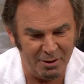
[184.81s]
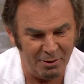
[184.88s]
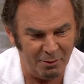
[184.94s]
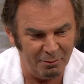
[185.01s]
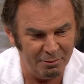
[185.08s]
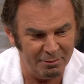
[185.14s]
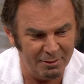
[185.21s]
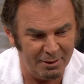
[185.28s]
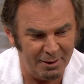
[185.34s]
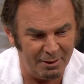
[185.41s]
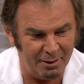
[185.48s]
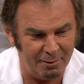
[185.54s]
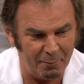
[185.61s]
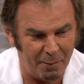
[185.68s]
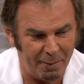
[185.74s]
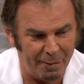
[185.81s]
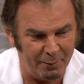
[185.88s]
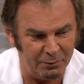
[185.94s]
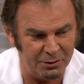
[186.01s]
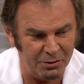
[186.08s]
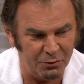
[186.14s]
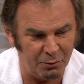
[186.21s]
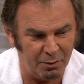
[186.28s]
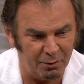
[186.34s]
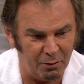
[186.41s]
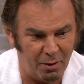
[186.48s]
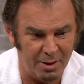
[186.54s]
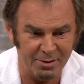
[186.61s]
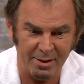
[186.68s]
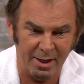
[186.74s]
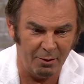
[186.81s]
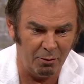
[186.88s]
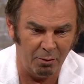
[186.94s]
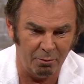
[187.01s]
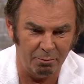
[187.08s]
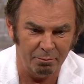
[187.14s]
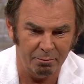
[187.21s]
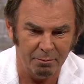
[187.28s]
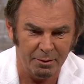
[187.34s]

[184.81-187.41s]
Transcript: You know, we just sort of lost that whole